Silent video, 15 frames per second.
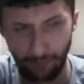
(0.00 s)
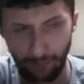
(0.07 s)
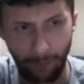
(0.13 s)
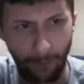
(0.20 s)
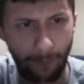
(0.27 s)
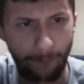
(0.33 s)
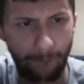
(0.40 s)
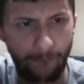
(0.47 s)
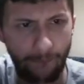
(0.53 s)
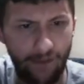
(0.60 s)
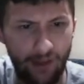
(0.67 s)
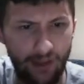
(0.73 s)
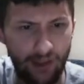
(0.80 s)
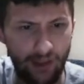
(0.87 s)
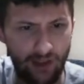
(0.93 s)

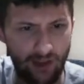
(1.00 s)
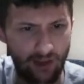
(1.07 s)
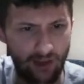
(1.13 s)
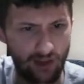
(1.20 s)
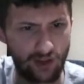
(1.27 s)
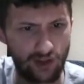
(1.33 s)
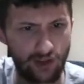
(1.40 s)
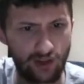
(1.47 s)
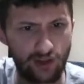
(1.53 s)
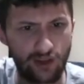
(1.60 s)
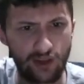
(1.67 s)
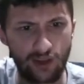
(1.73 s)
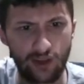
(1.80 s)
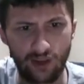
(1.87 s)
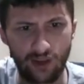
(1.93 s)

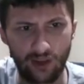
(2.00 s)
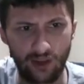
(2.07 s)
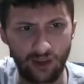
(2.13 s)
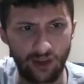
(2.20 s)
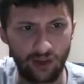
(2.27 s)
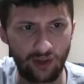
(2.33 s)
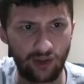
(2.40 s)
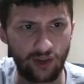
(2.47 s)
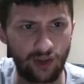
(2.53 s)
(silence)